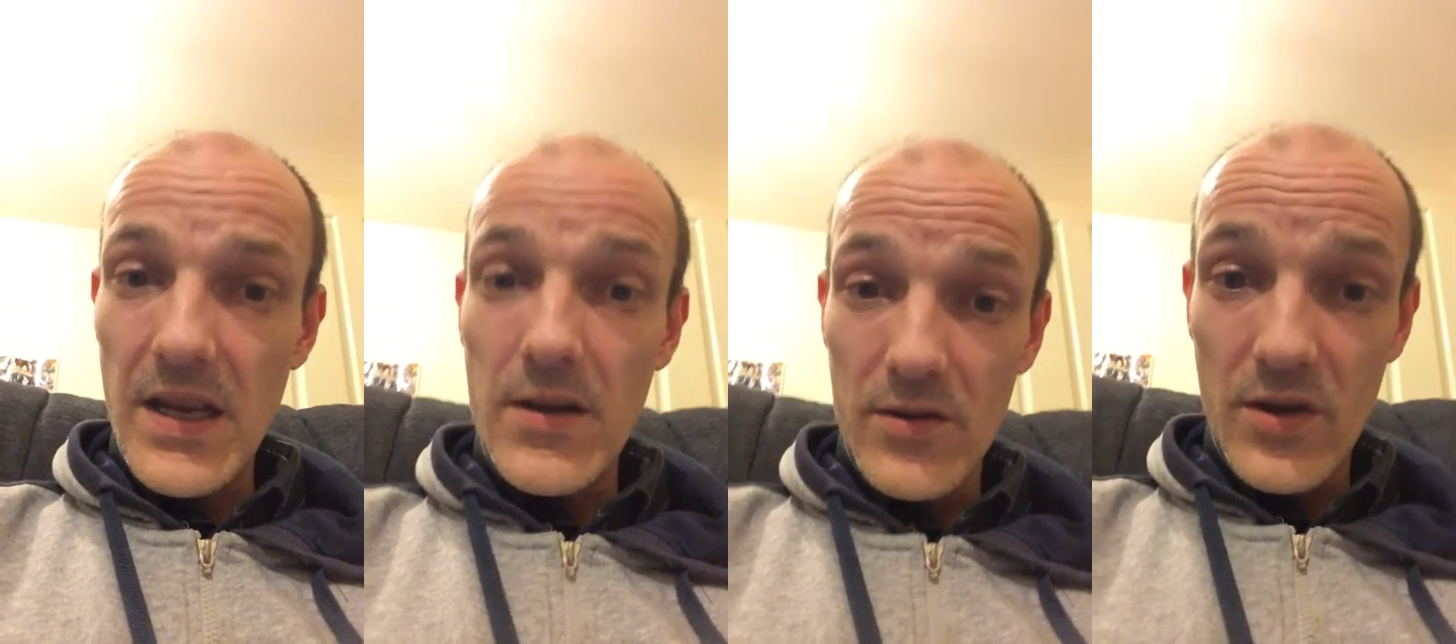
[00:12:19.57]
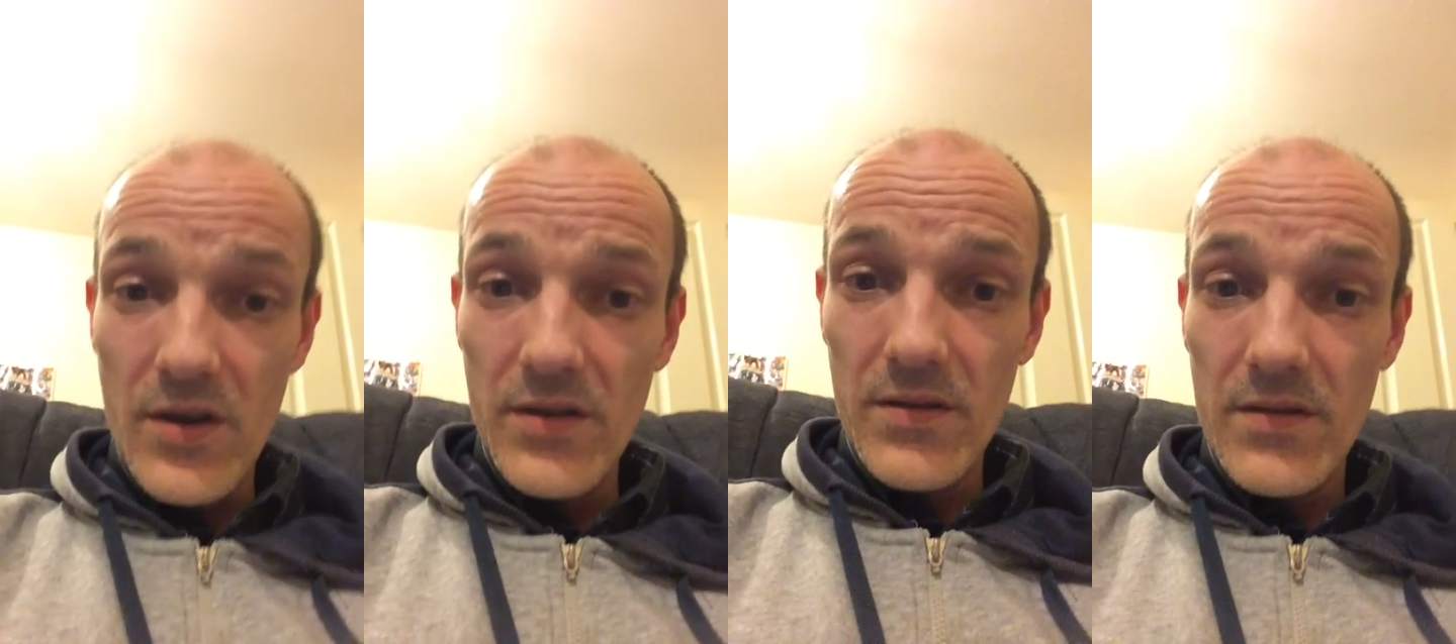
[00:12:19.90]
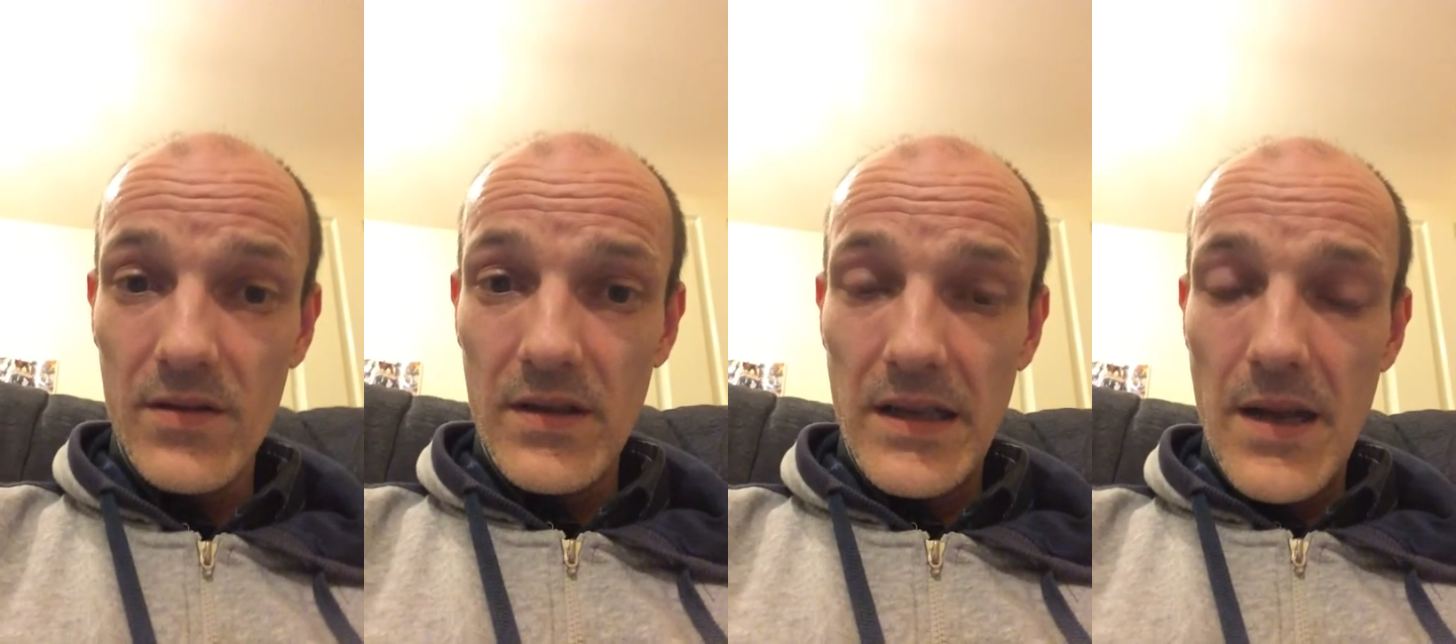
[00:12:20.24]
sounds good.
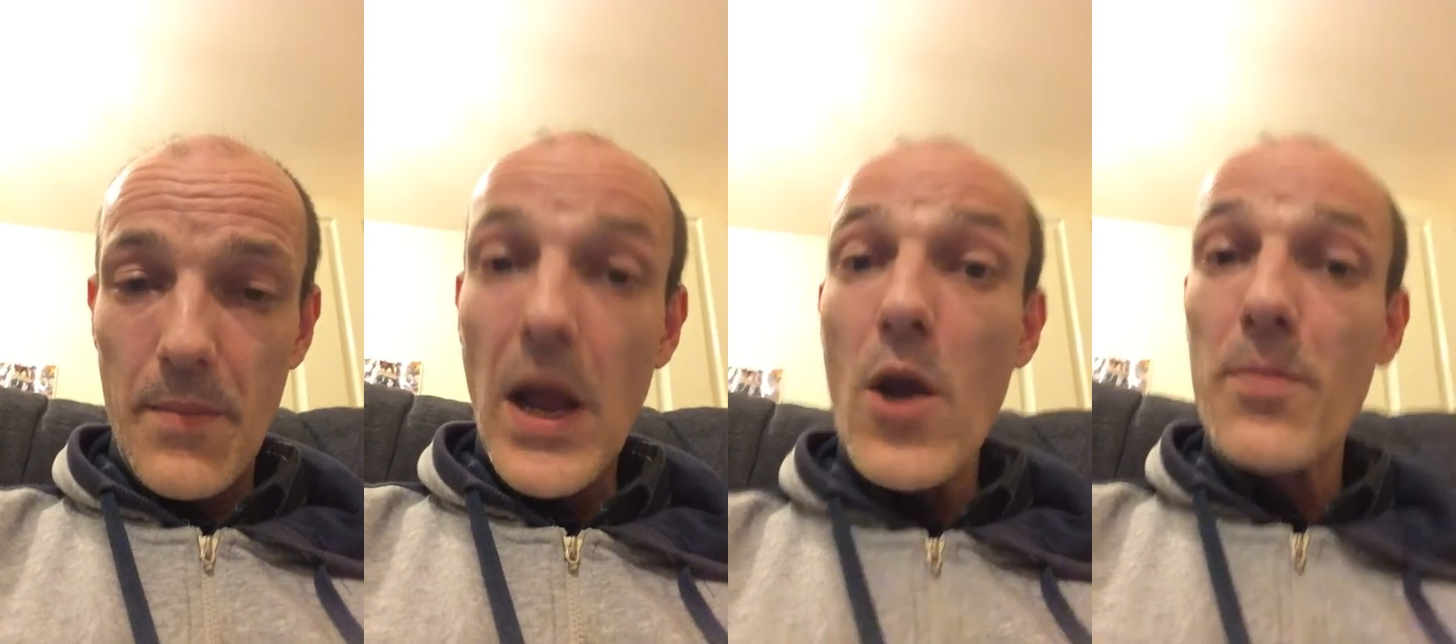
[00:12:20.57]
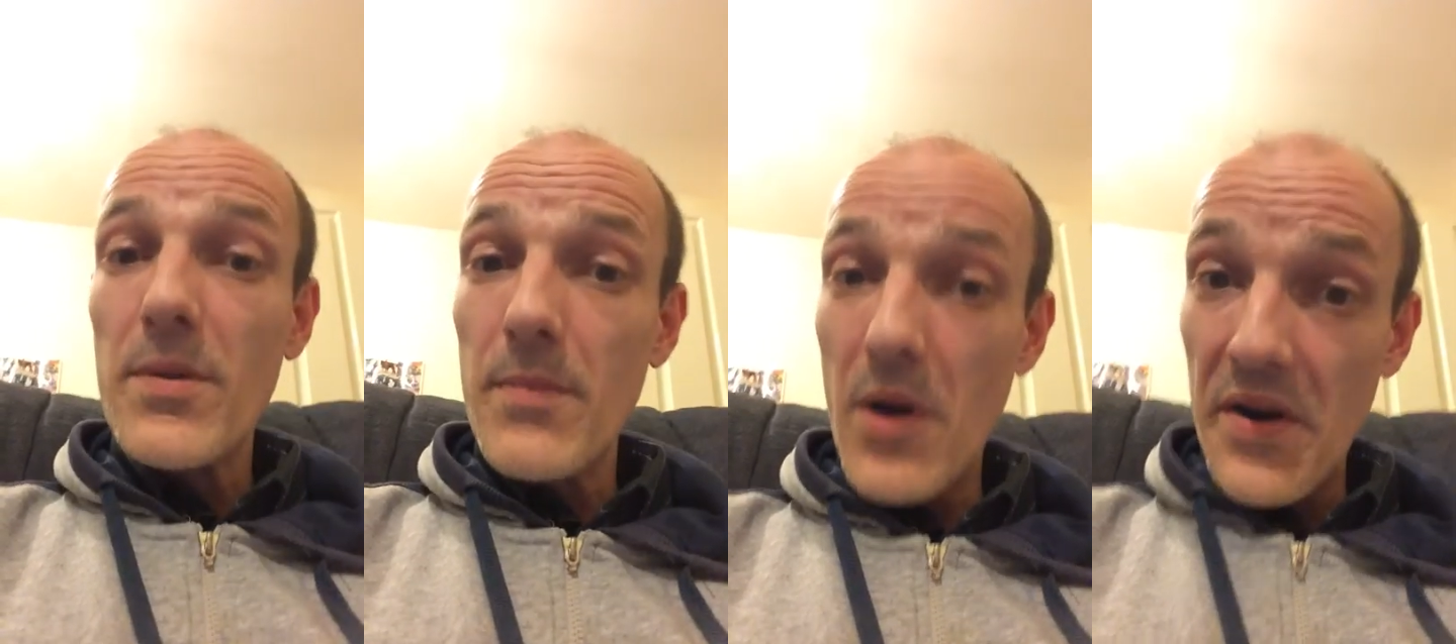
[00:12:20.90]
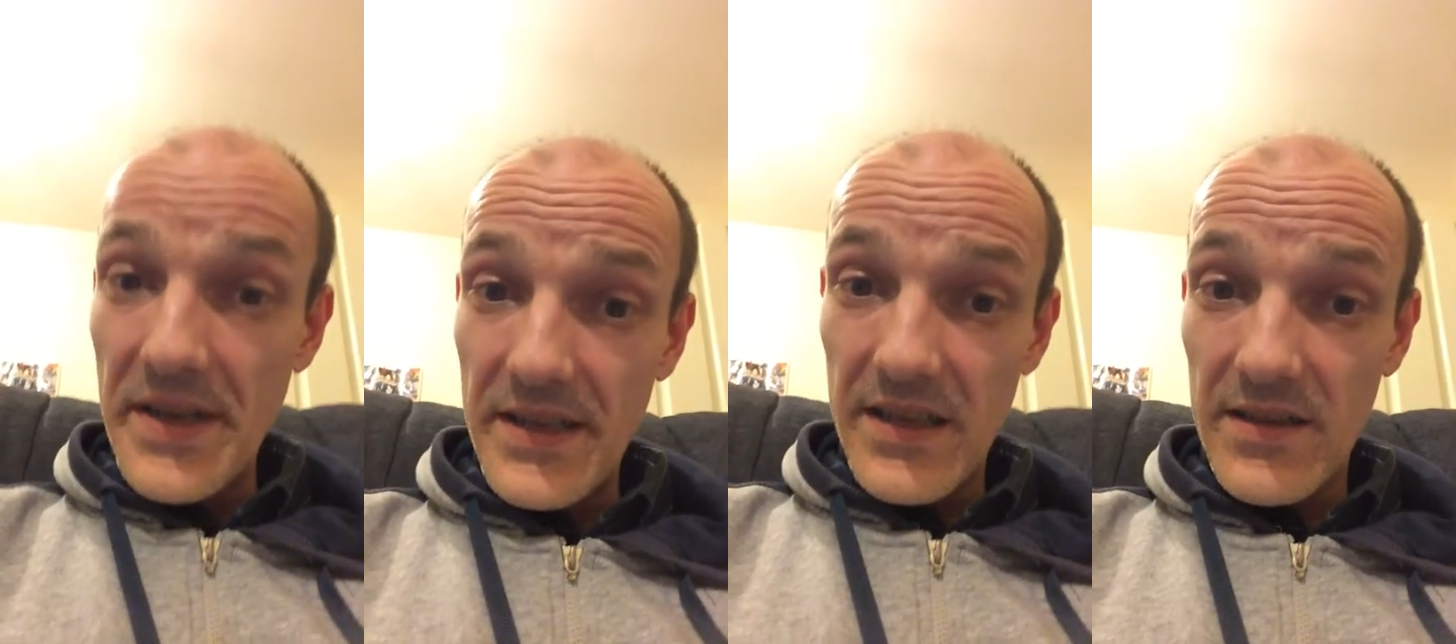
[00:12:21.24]
Be
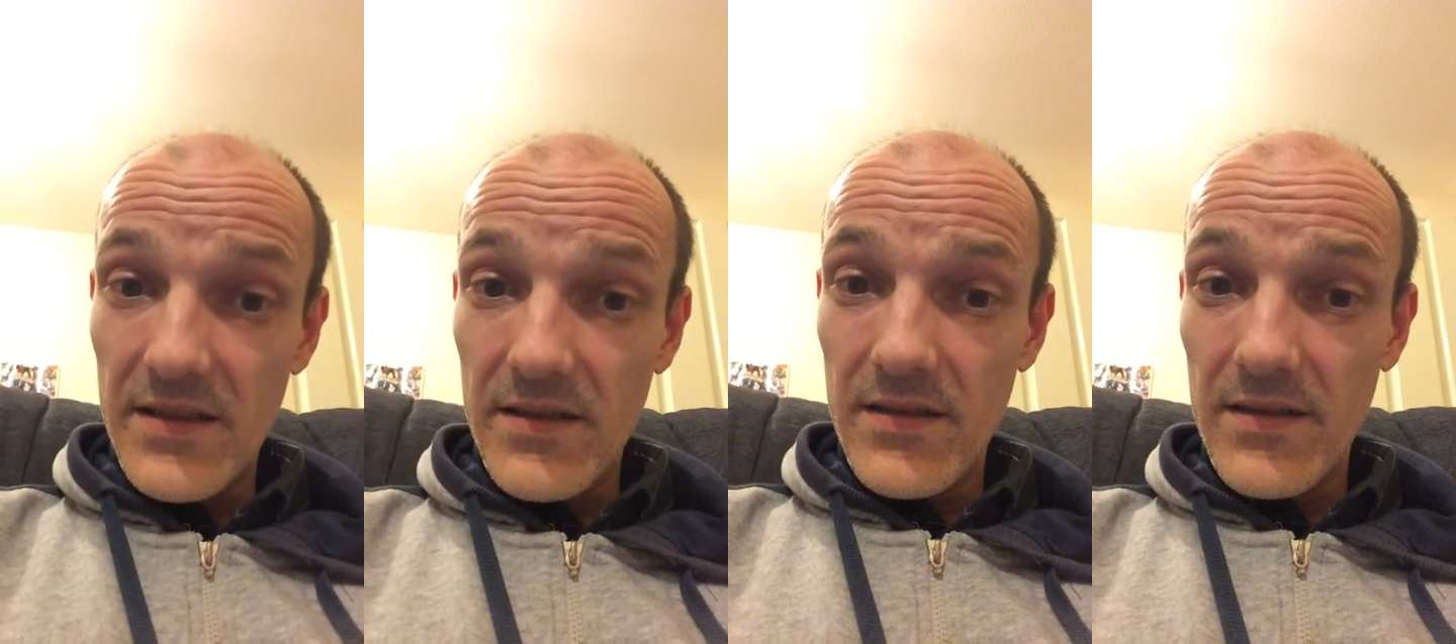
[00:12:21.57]
open-minded.